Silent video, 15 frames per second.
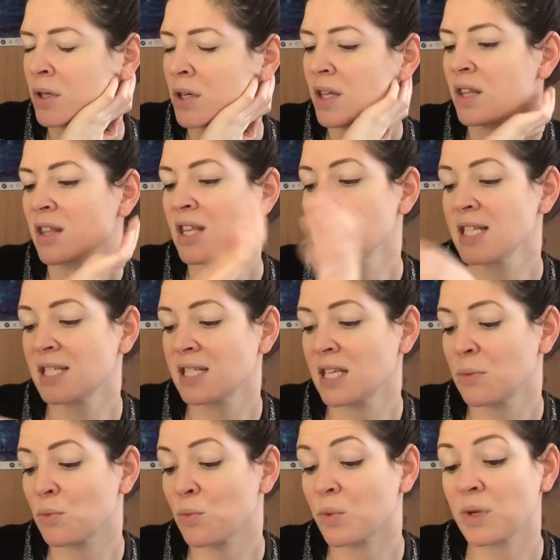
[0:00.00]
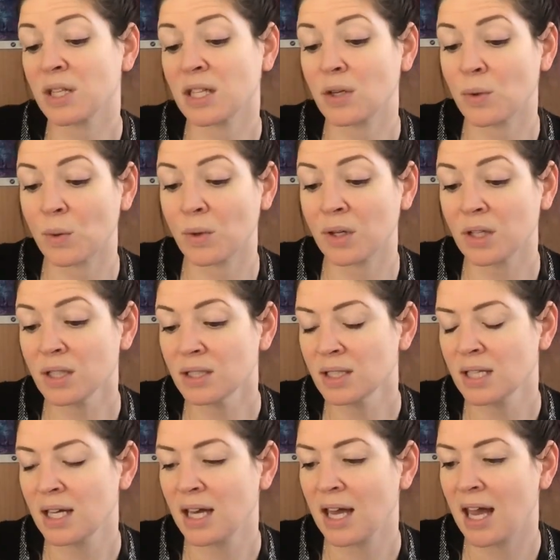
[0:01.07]
These seem really cool,
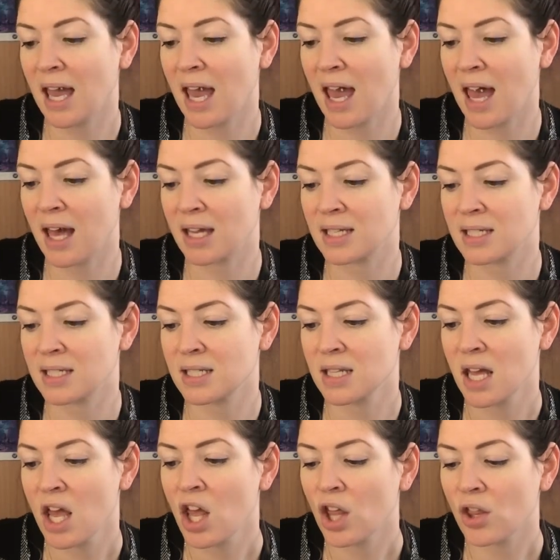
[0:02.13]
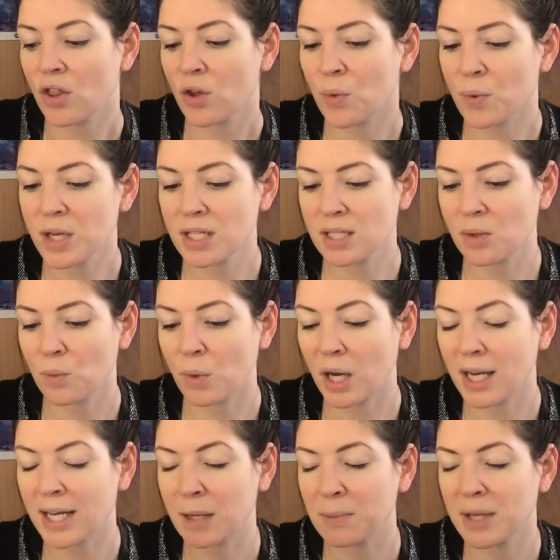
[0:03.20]
and the reason
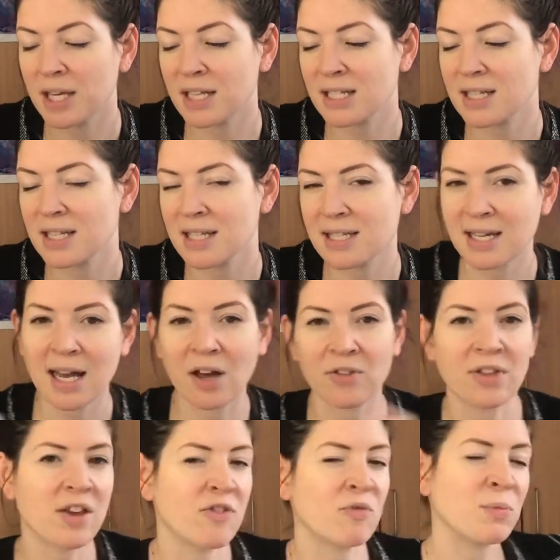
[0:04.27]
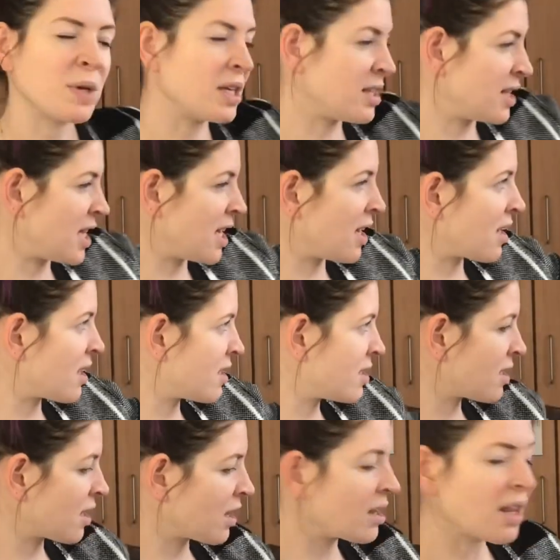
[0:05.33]
why I picked these out, they've been in the
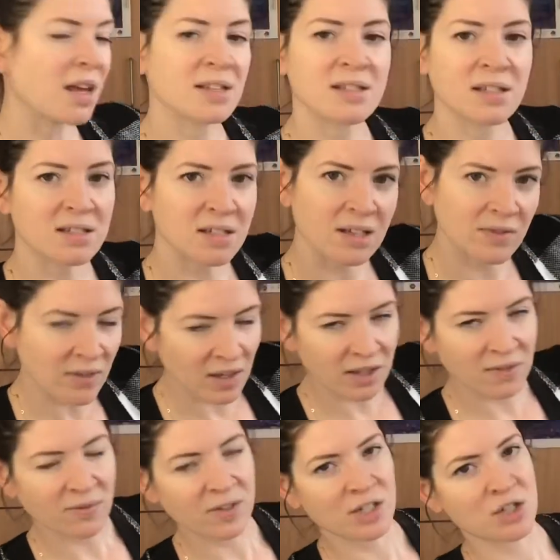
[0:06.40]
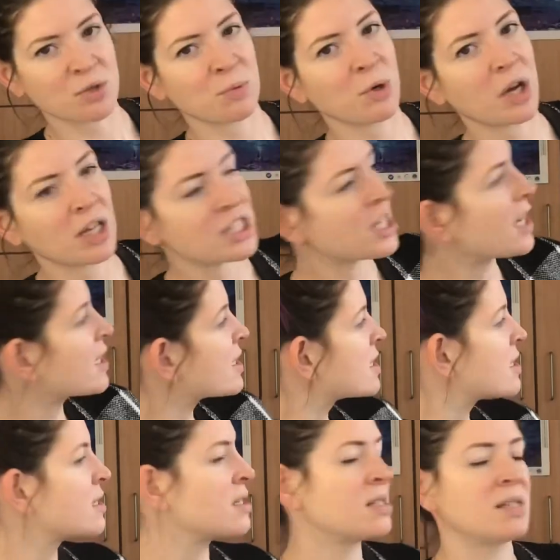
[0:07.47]
closet of unfinished
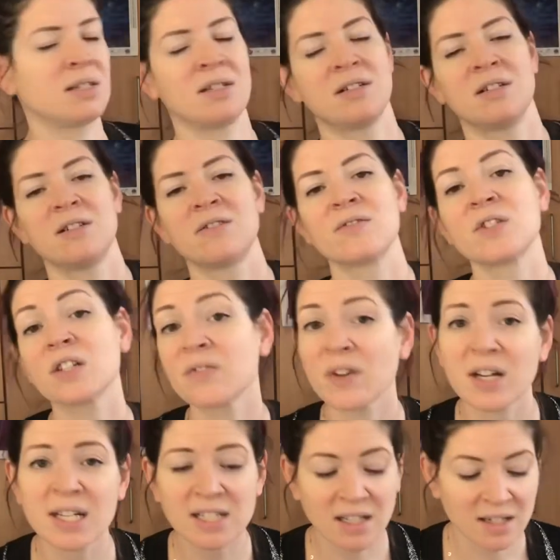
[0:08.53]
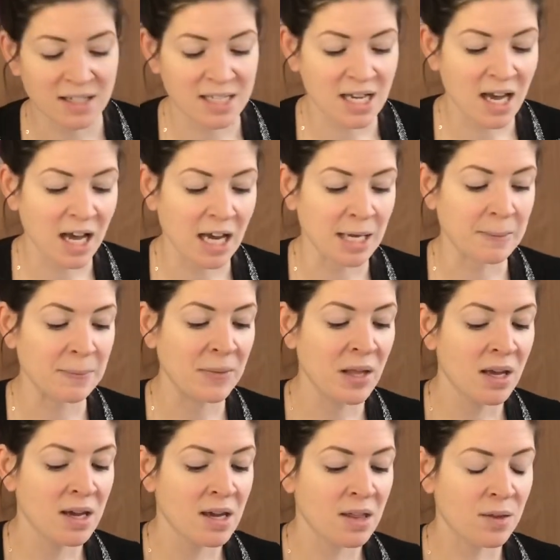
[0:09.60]
projects for a very long time.
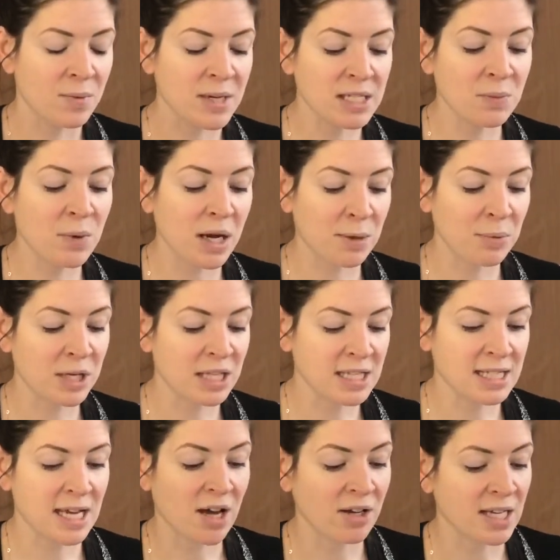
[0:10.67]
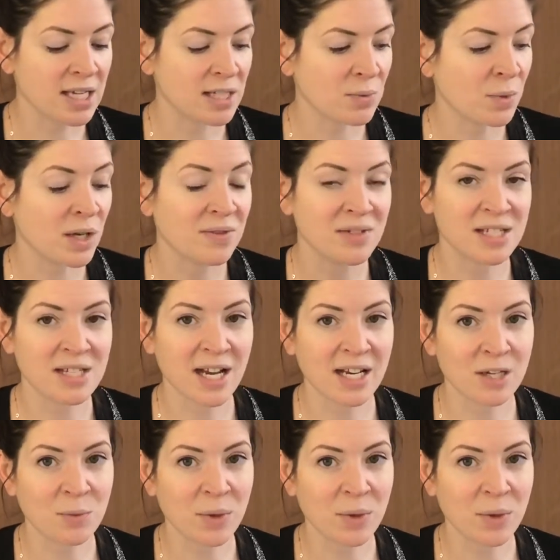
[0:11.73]
The reason why I picked this out is we haven't decided,